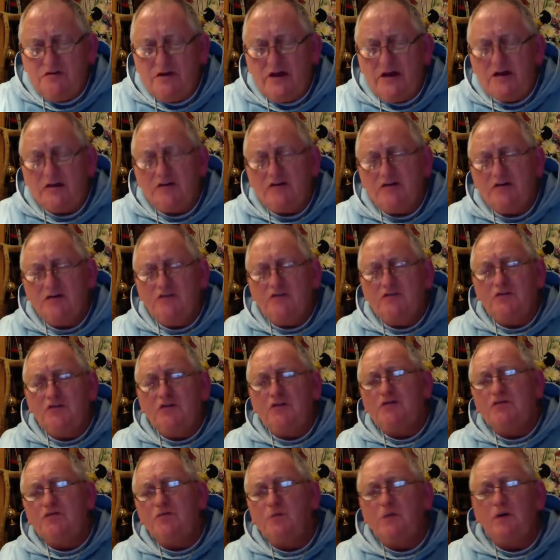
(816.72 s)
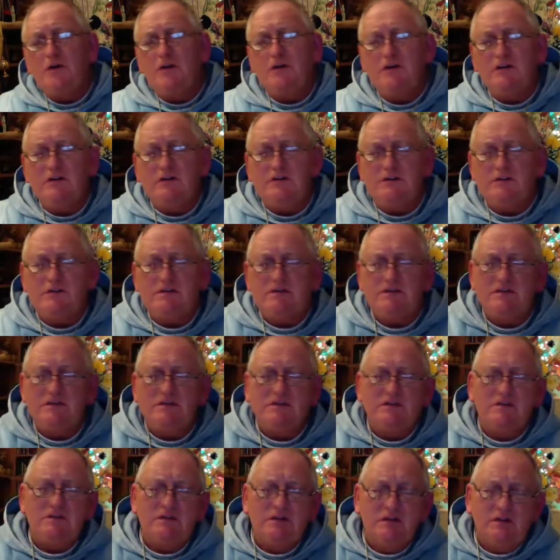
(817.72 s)
reflect on those
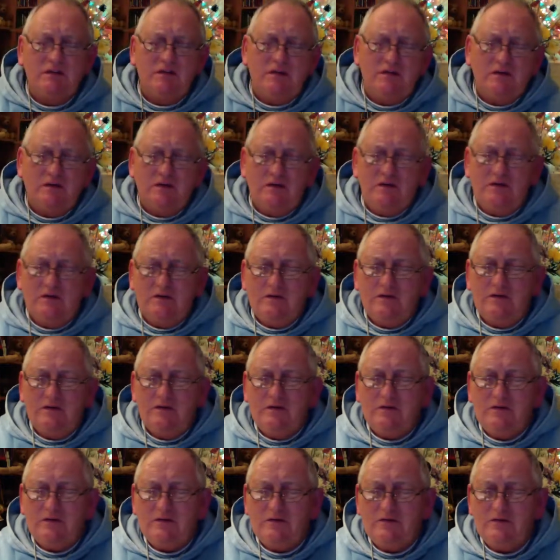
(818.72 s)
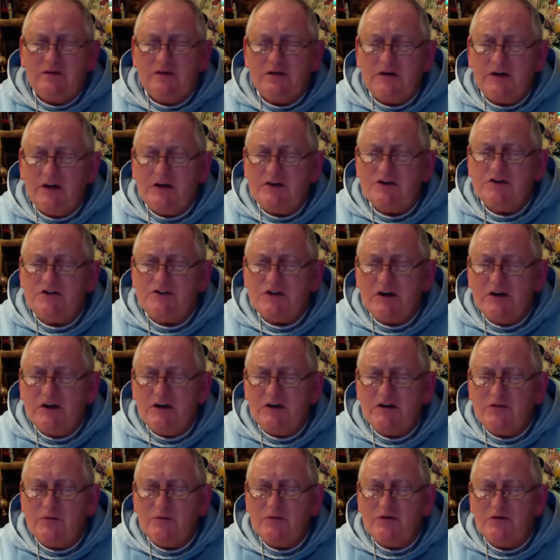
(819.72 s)
words that I
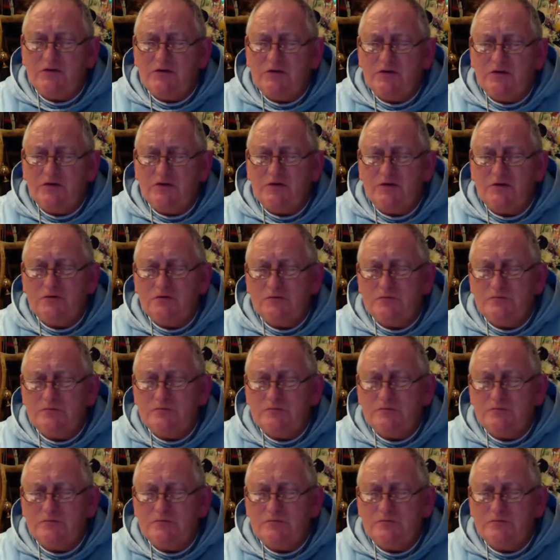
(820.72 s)
shared with you